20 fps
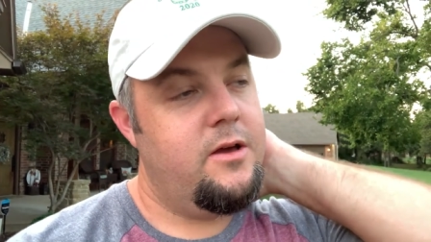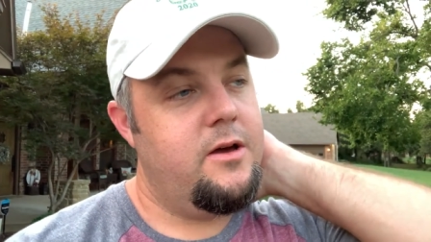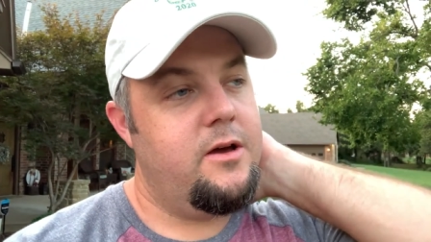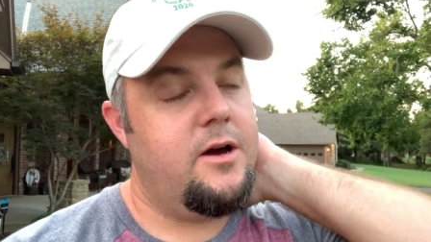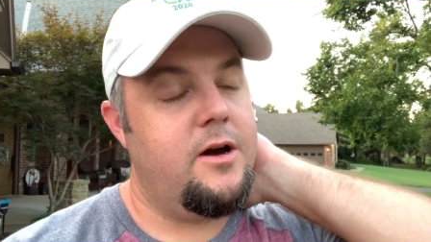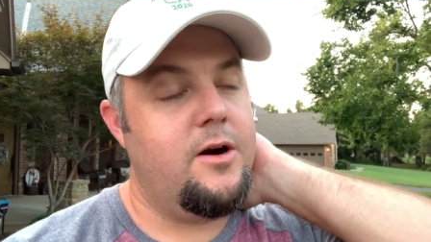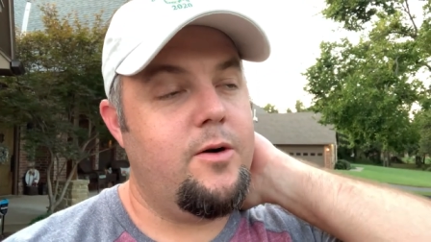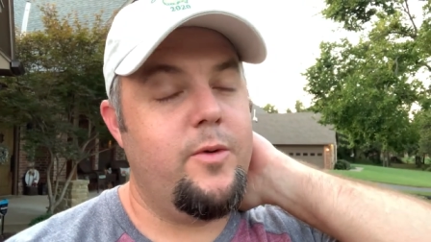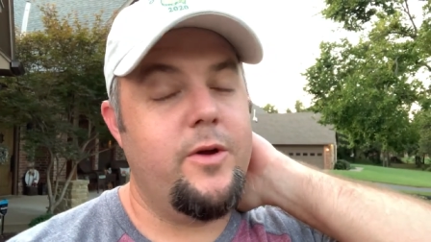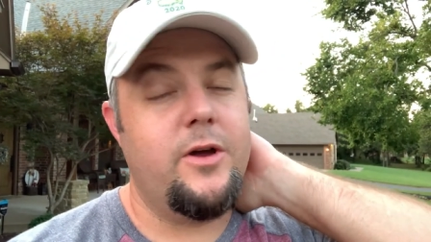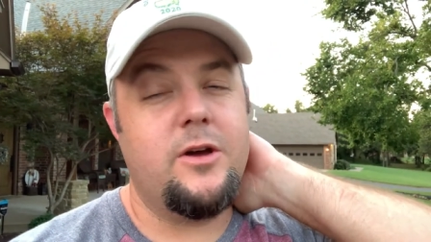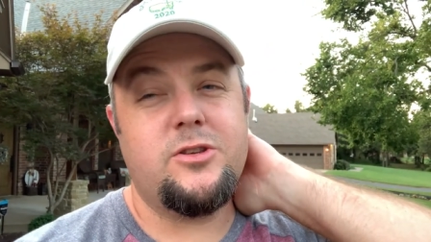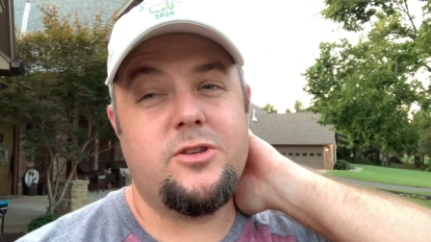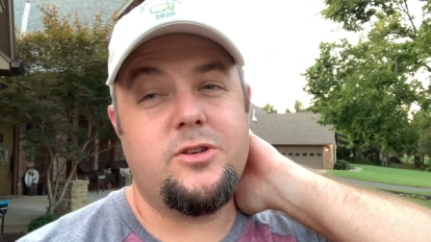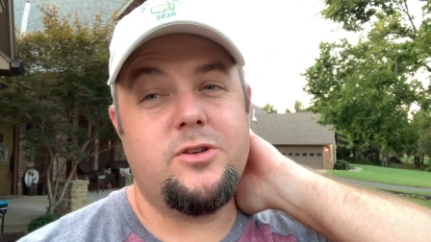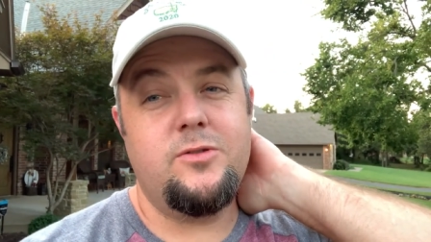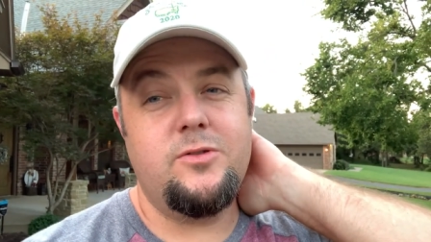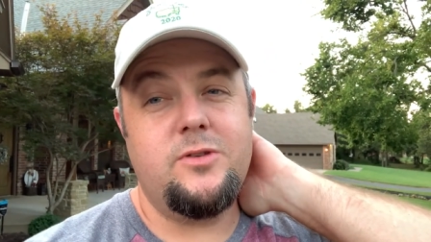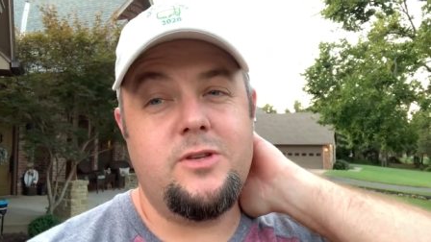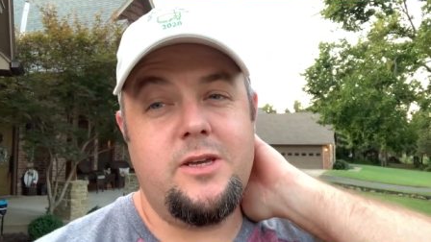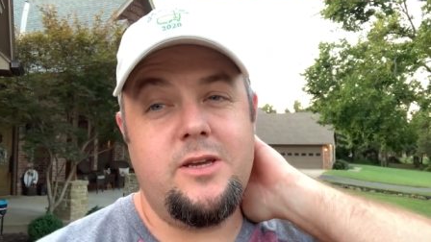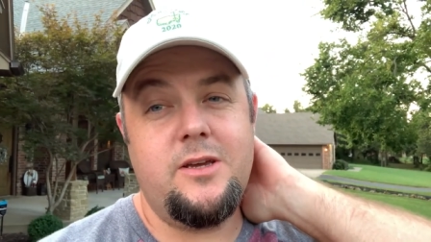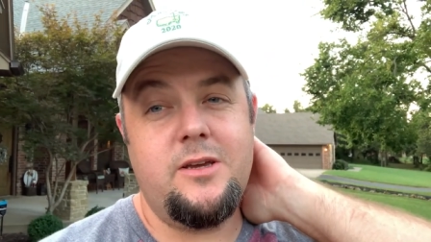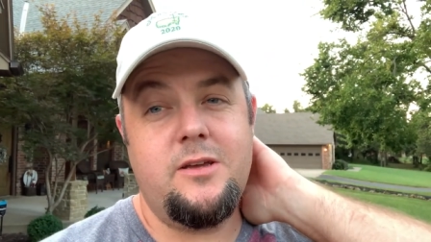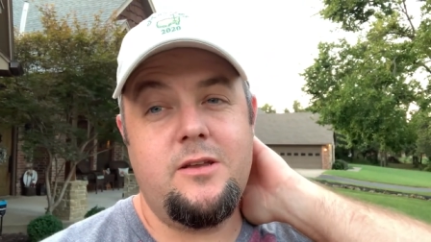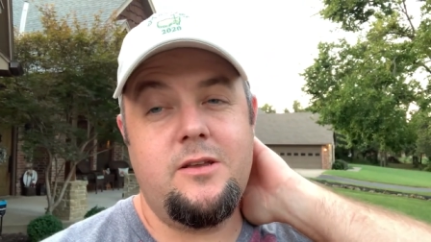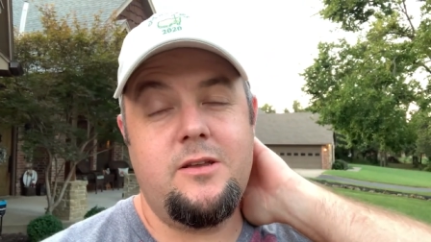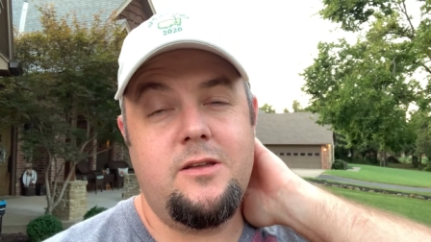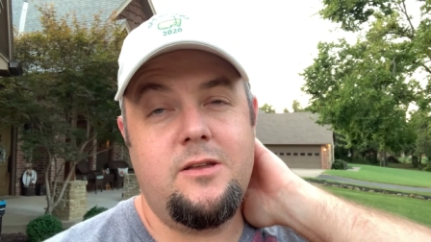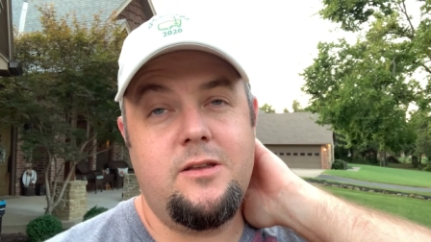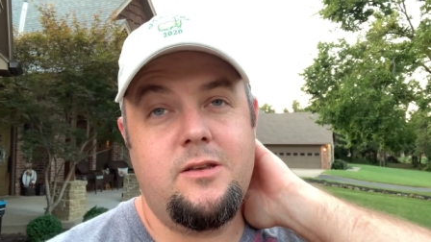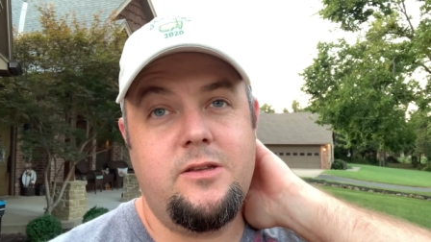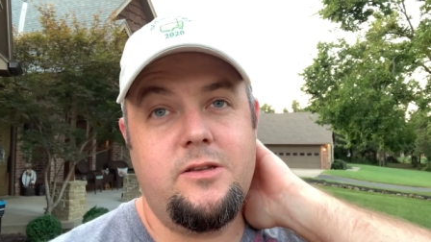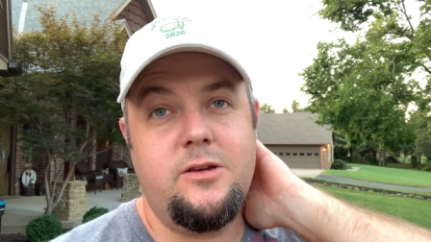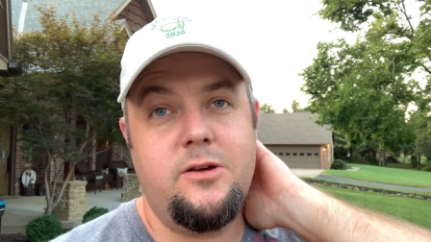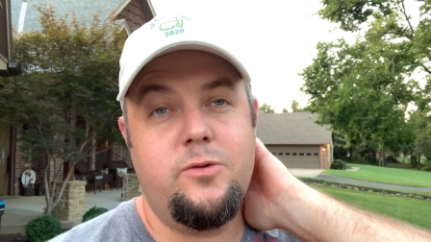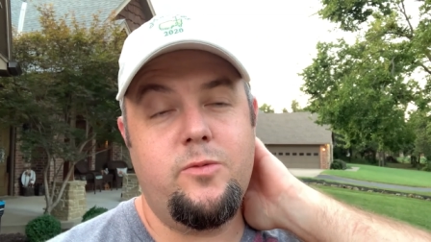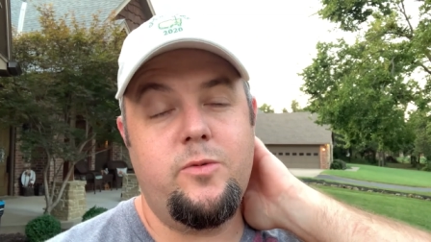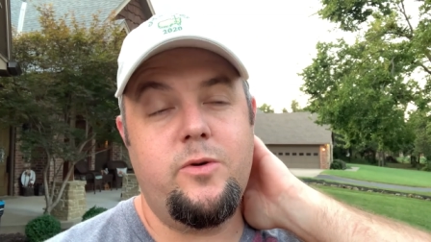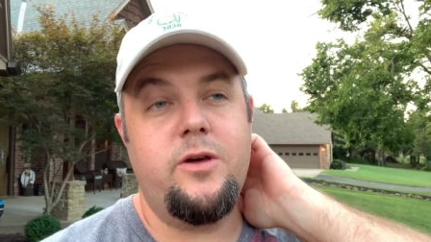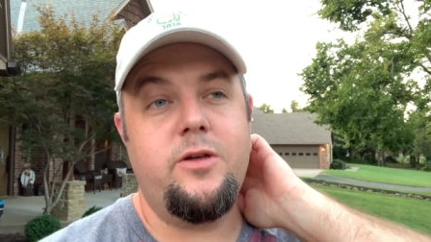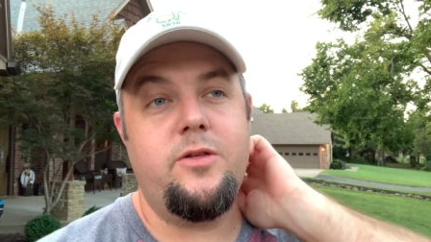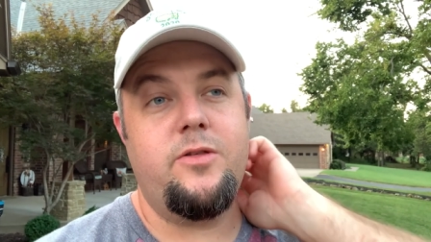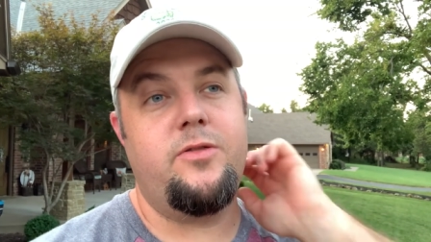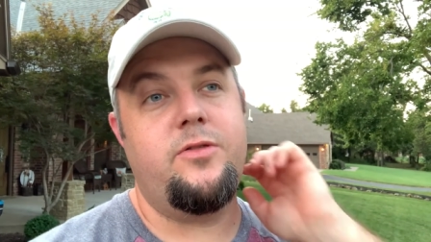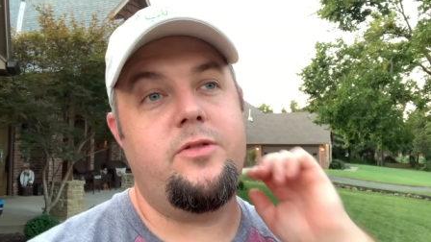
Uh, we also did deal with